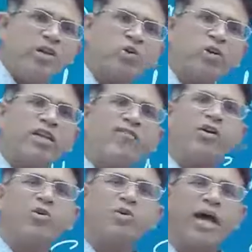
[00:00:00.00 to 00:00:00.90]
should give you
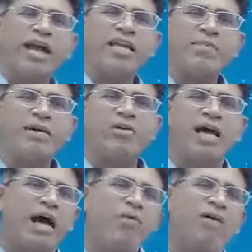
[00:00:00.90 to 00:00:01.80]
a good idea about
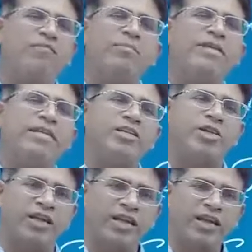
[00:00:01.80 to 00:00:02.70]
how I will be
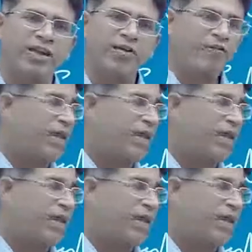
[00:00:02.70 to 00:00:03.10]
teaching. We